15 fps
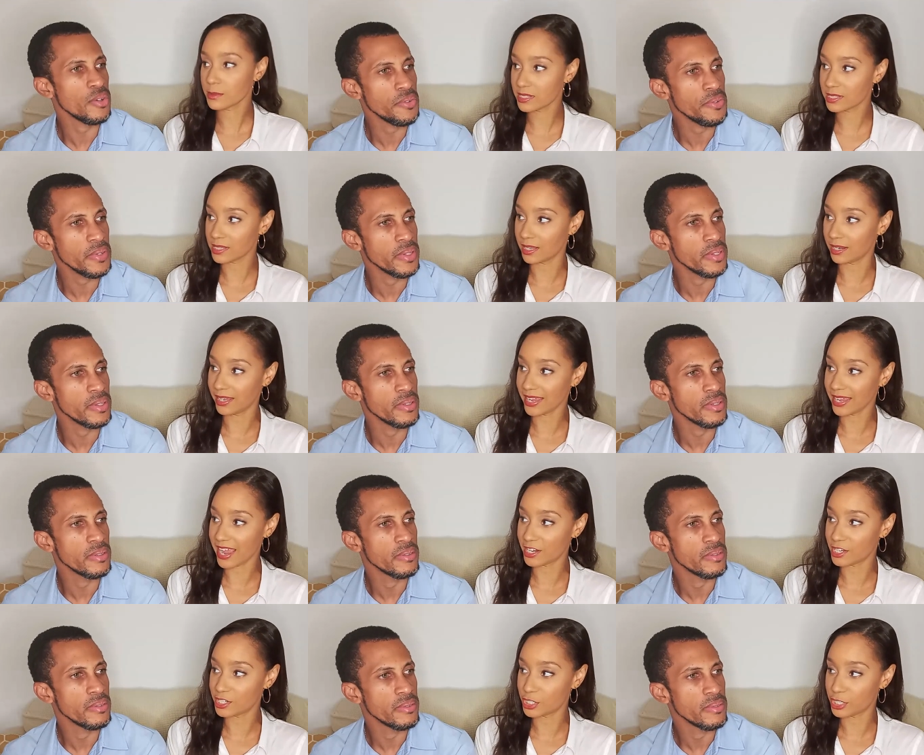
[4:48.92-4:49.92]
Speaker 1: the sunlight
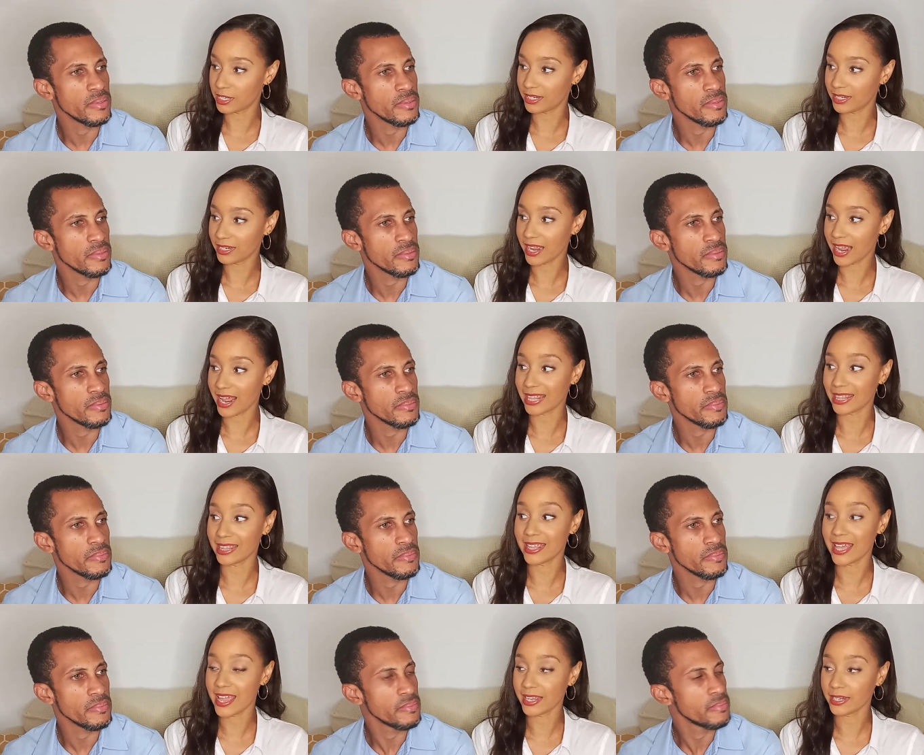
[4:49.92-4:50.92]
energy mm-hmm. and
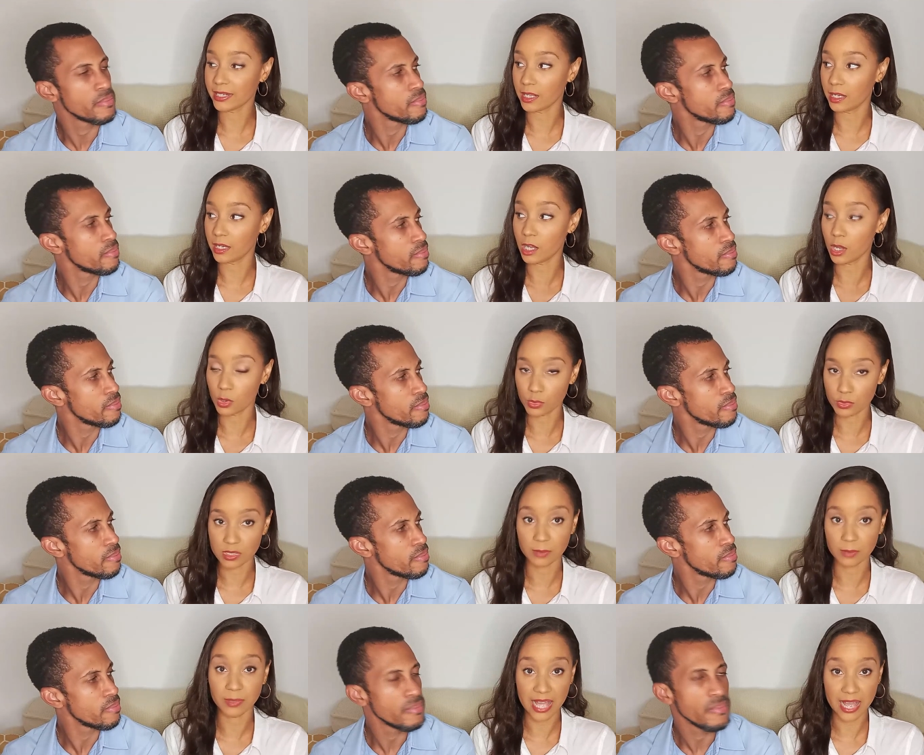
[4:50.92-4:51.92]
then allows the
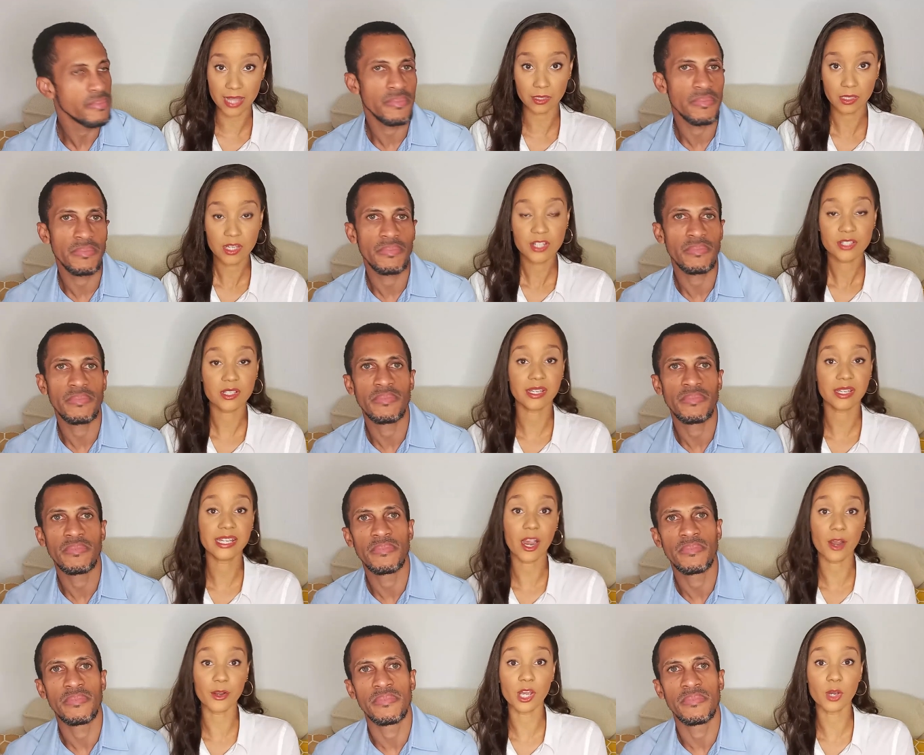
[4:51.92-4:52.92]
plant to
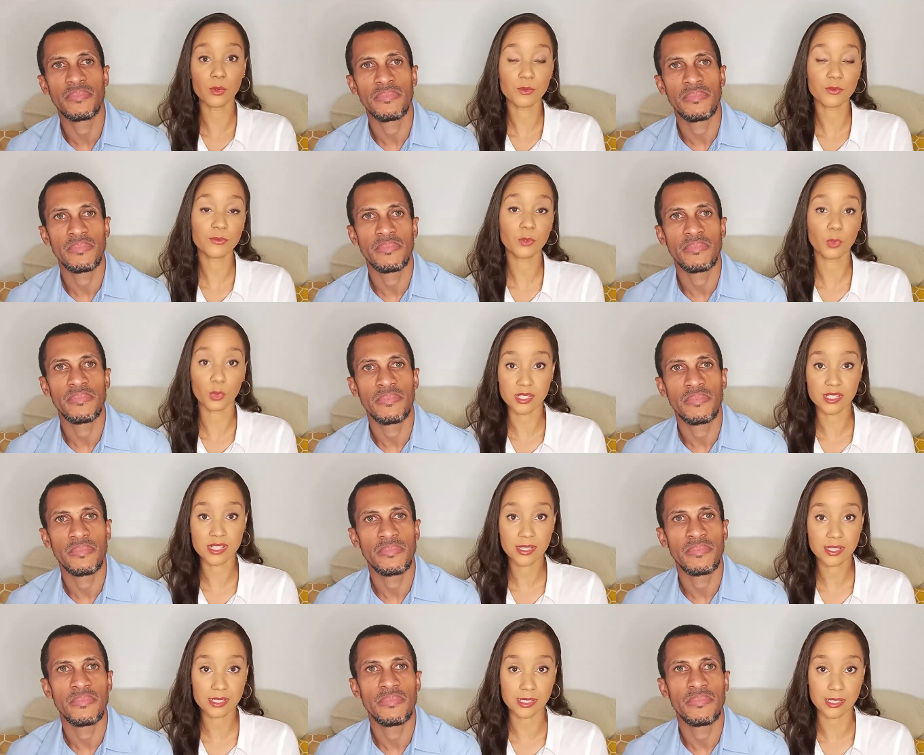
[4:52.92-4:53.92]
carry out
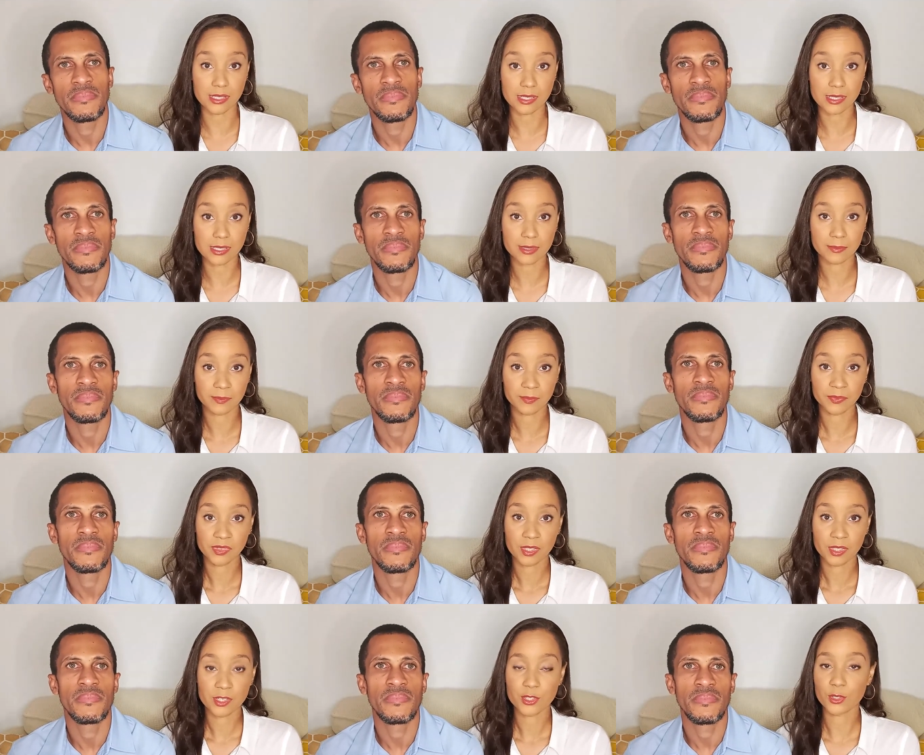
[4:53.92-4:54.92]
photosynthesis.
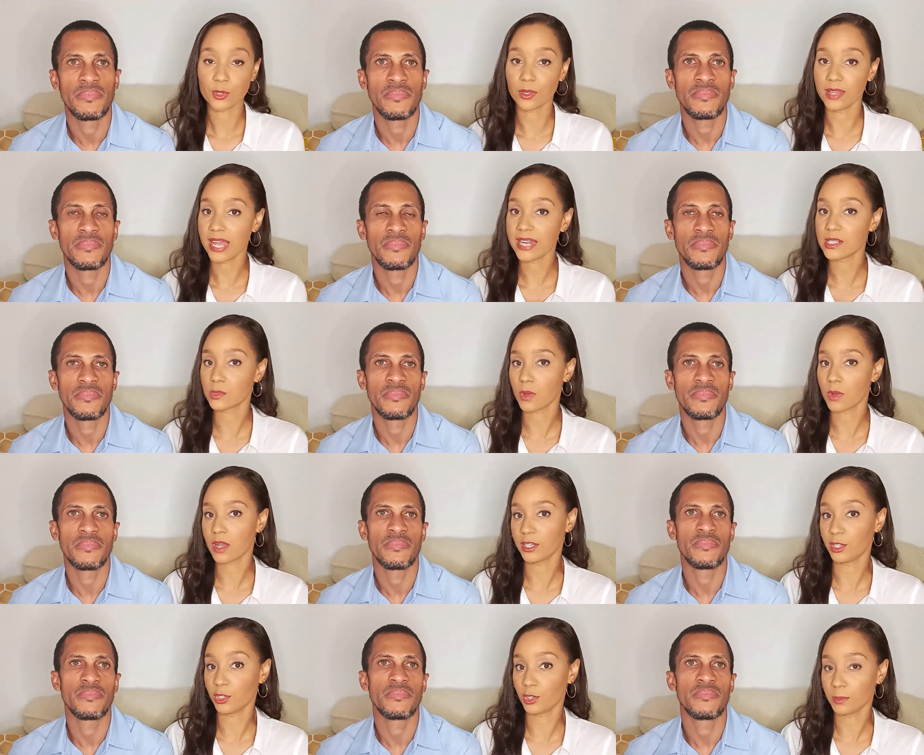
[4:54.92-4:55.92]
So that is what the
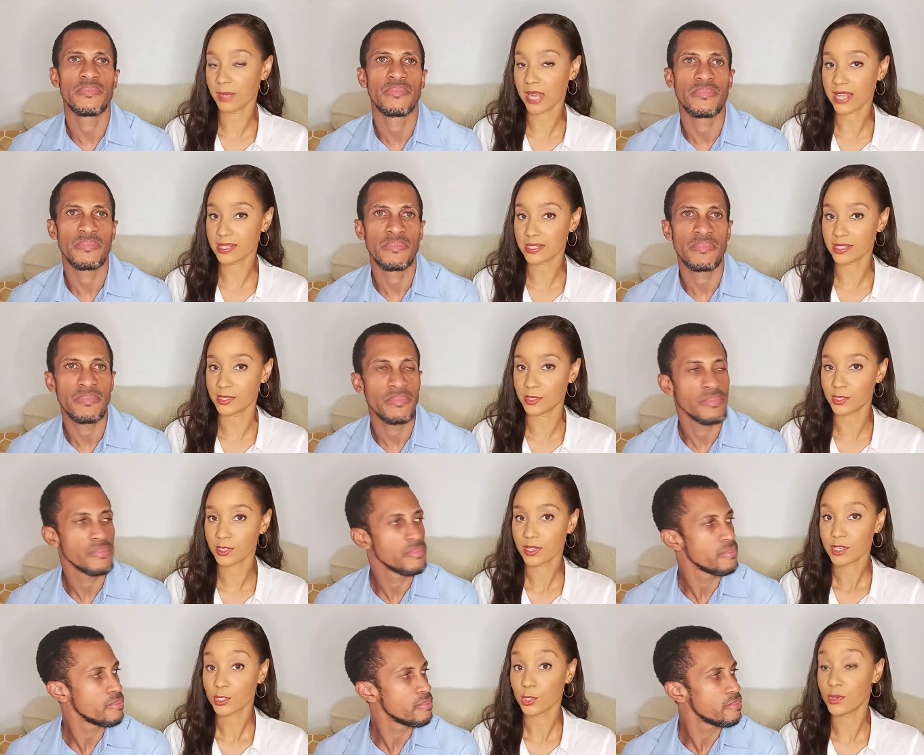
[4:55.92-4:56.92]
chloroplast is.
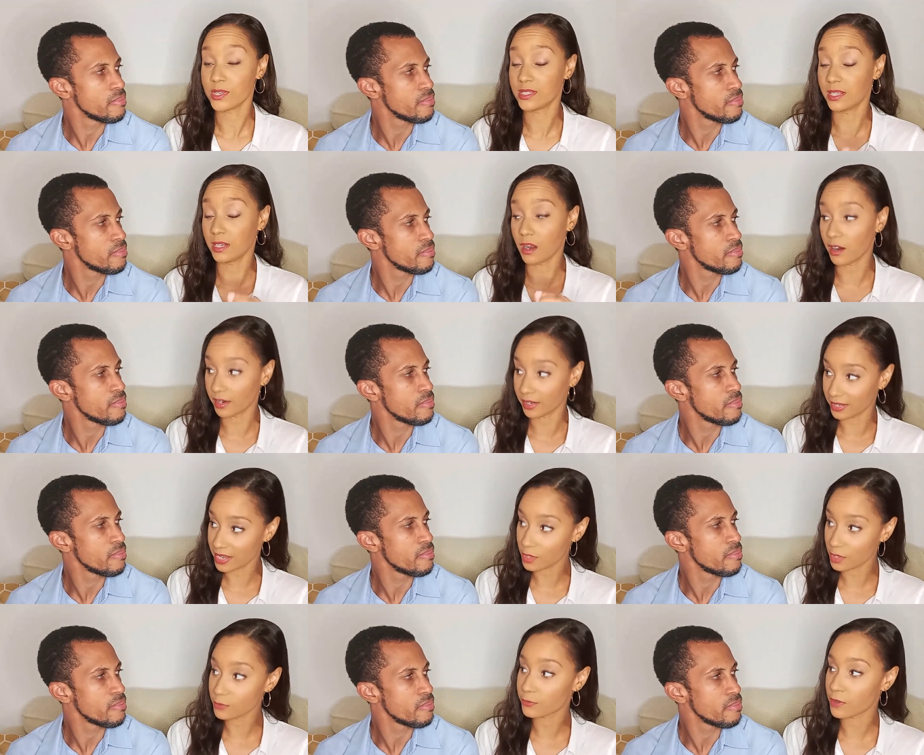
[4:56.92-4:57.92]
So it's an
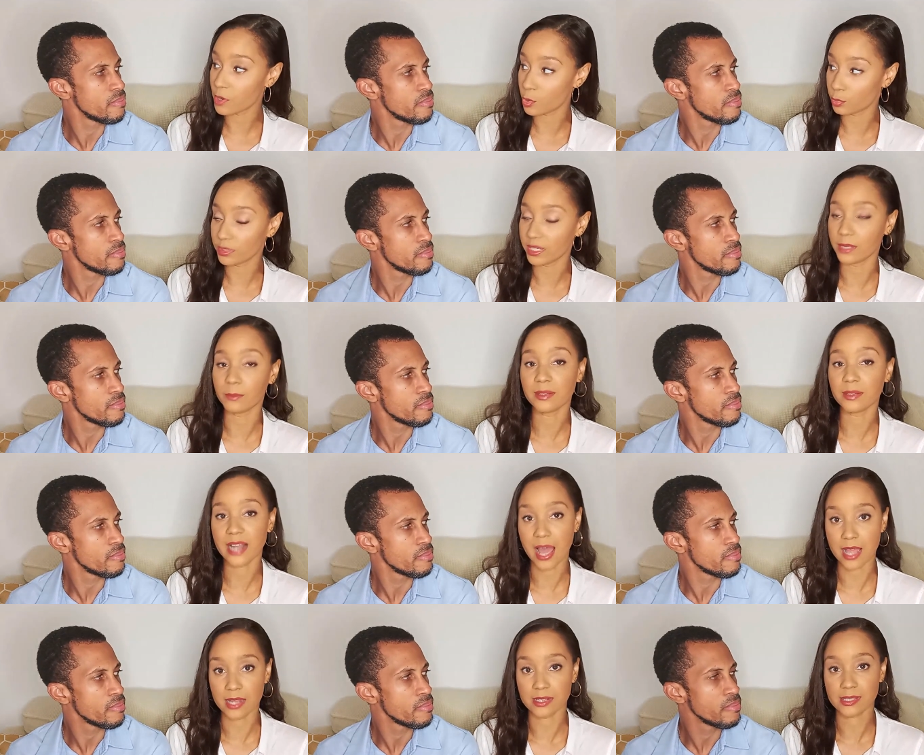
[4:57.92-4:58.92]
organelle found in
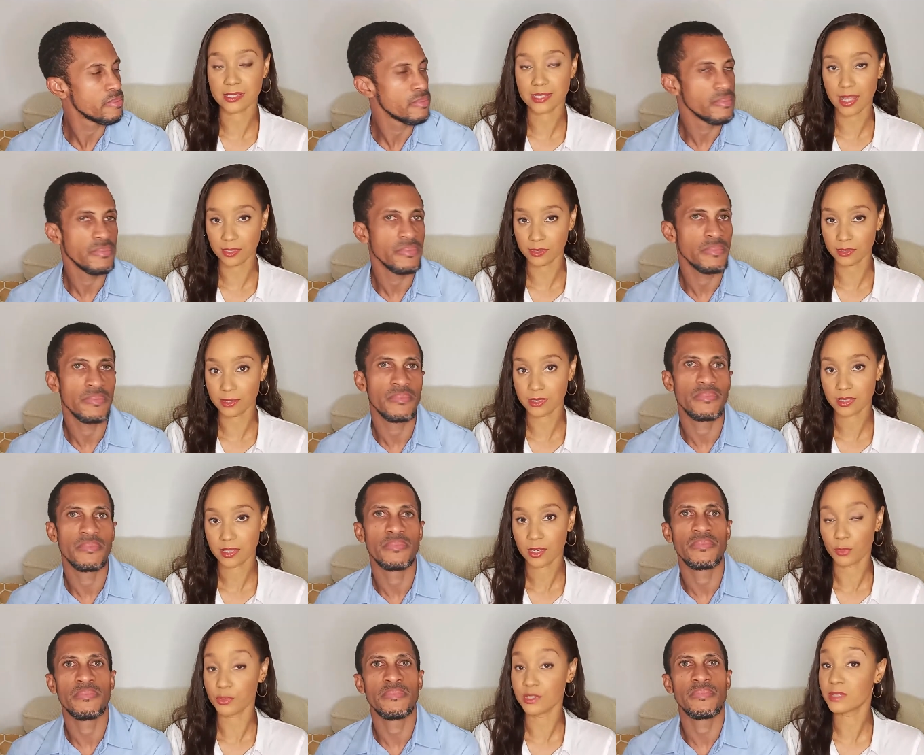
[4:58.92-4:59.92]
plant cells
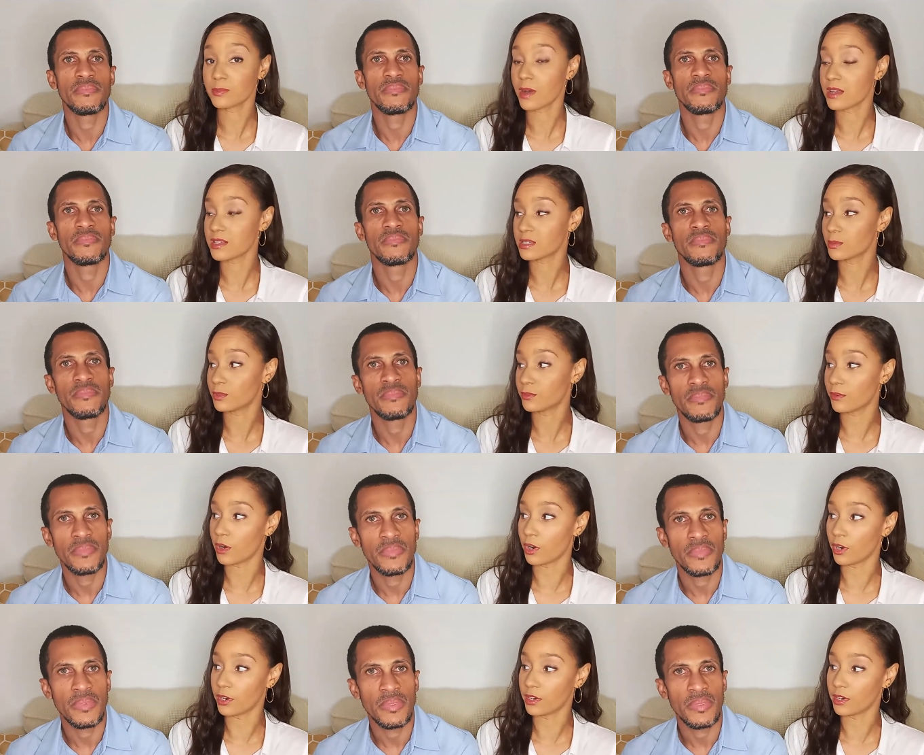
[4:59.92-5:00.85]
responsible for